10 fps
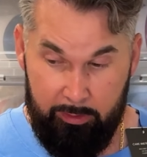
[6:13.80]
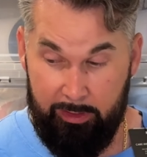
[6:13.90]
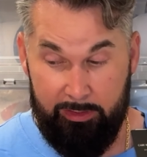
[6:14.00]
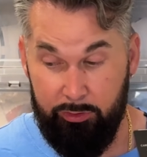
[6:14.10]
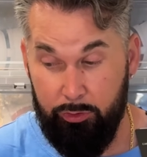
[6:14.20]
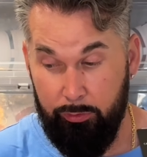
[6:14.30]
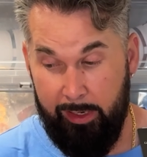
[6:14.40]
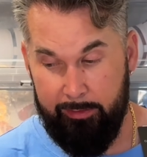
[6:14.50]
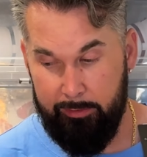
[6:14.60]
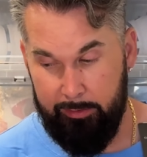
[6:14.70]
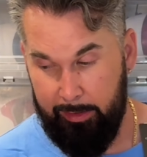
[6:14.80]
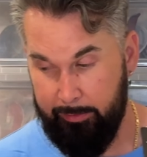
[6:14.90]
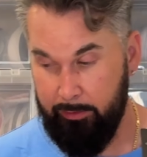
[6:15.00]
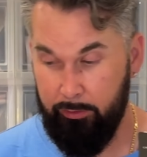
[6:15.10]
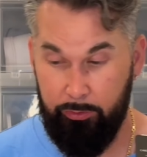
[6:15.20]
And it's crazy that
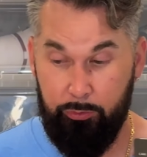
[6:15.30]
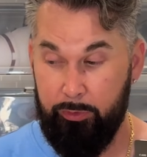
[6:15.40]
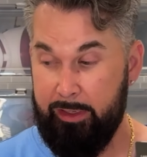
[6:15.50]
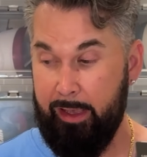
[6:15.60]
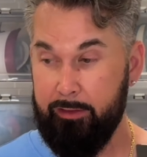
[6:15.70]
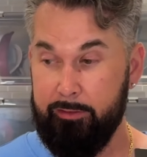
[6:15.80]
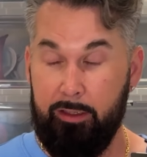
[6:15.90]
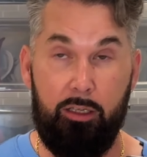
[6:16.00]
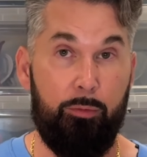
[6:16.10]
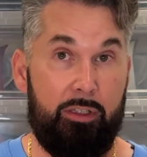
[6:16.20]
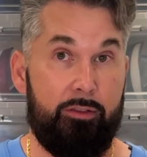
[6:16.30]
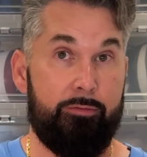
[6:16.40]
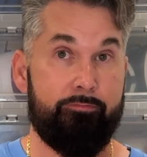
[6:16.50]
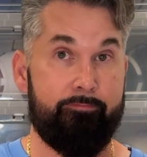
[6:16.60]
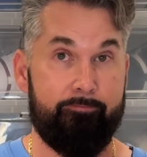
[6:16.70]
3XL, but
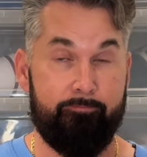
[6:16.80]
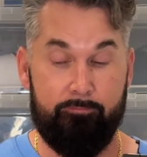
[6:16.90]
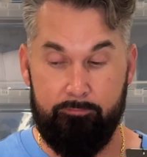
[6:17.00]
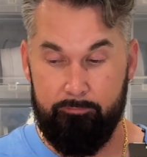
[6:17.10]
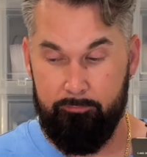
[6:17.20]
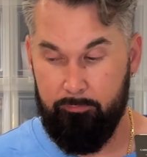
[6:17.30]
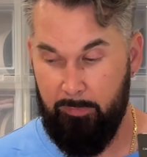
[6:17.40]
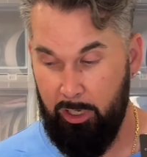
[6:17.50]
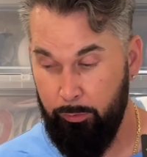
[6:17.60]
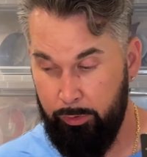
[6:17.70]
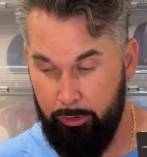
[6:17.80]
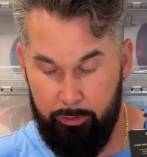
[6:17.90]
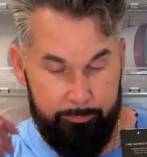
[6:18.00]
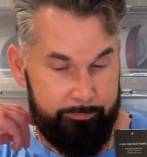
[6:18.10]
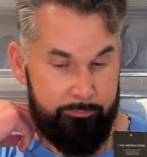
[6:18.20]
here we
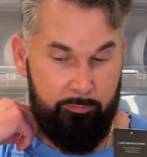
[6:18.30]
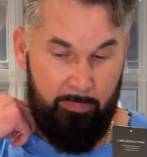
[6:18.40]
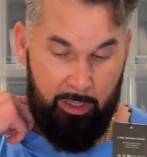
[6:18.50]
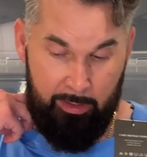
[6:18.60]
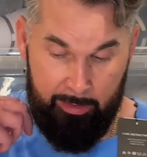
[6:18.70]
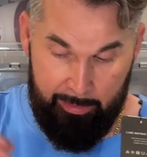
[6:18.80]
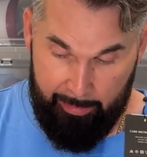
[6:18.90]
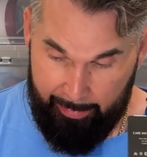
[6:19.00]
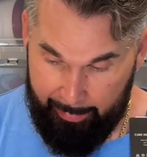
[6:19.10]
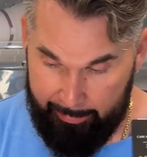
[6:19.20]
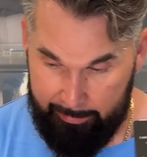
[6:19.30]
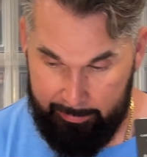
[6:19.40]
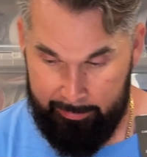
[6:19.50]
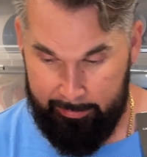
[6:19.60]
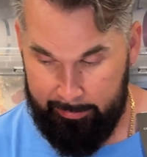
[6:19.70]
are. And
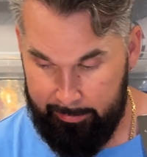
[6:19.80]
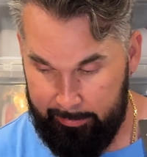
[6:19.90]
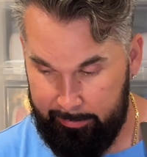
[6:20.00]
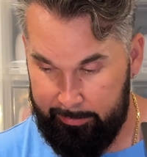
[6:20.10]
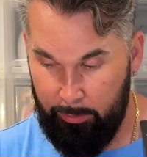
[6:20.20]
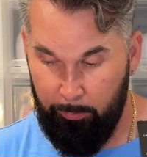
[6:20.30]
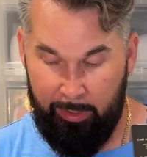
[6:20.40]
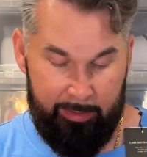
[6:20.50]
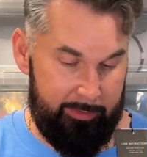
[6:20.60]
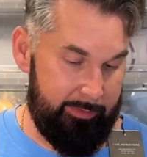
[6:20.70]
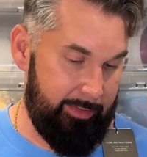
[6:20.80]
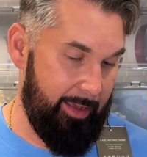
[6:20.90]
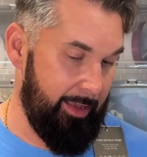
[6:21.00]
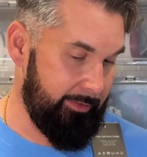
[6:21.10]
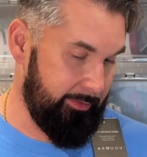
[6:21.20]
the one
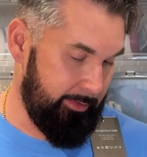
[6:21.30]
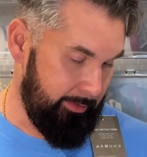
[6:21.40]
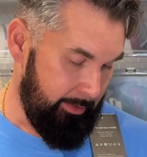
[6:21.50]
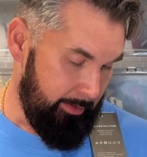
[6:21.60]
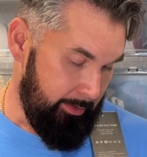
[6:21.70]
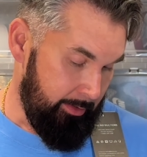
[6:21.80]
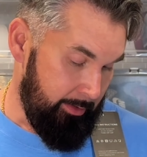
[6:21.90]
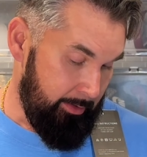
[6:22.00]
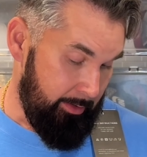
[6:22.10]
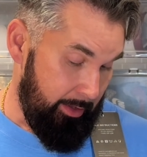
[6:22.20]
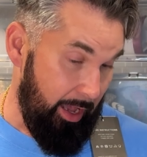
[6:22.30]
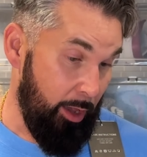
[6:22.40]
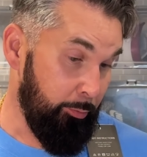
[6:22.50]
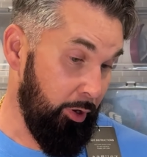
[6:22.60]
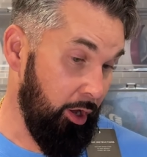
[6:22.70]
that I
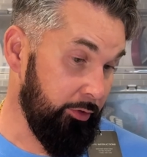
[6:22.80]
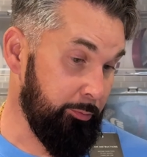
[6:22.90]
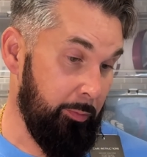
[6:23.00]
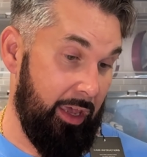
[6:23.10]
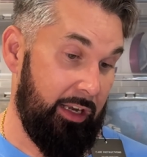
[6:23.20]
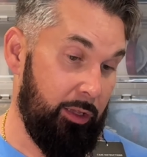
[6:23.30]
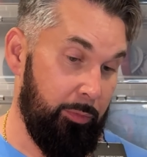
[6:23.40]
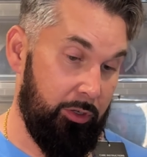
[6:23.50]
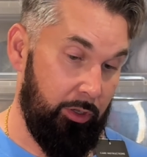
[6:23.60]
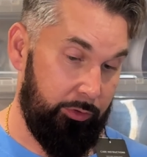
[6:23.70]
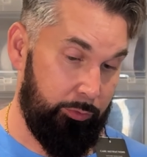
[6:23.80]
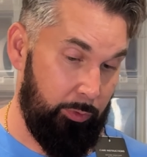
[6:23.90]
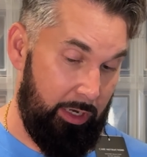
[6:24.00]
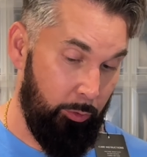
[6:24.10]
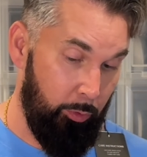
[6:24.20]
bought mainly because
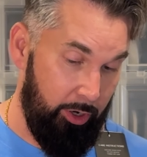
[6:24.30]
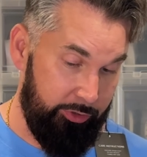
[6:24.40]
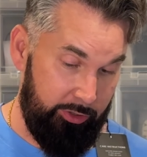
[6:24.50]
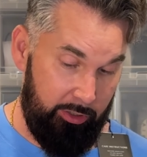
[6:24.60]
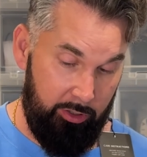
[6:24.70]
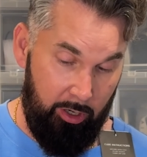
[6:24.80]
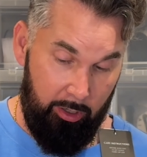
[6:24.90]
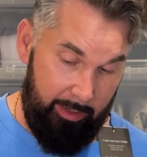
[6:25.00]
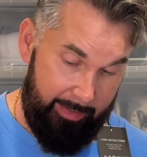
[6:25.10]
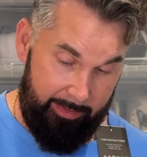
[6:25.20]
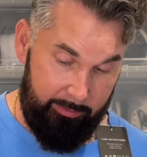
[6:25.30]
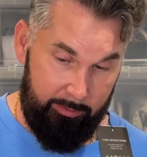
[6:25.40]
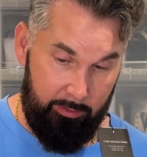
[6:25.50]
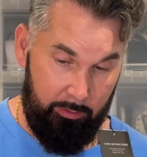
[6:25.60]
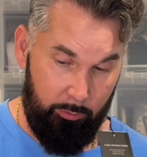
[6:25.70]
when I wash the car, I get
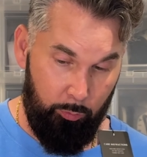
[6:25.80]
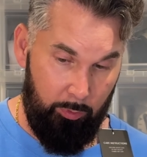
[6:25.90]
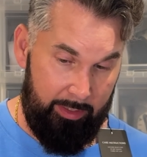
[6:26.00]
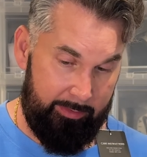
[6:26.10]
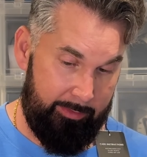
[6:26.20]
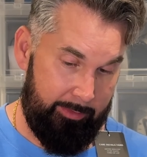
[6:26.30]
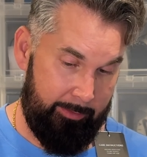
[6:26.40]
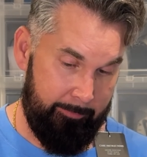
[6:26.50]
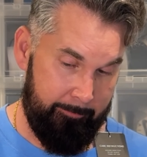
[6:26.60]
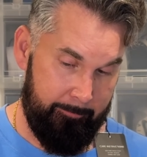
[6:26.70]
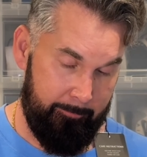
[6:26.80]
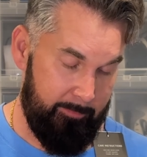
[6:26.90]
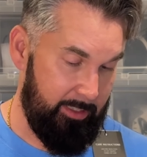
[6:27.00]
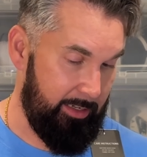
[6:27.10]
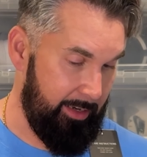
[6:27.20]
all wet,
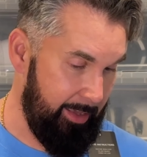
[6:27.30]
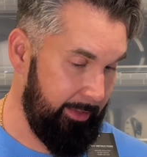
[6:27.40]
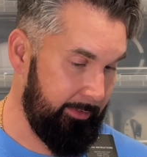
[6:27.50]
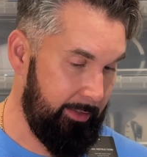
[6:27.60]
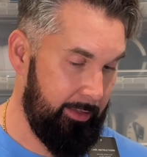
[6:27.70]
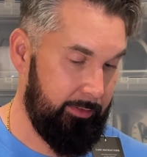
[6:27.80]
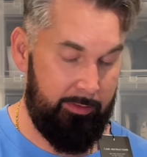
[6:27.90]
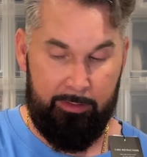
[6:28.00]
and I hate that.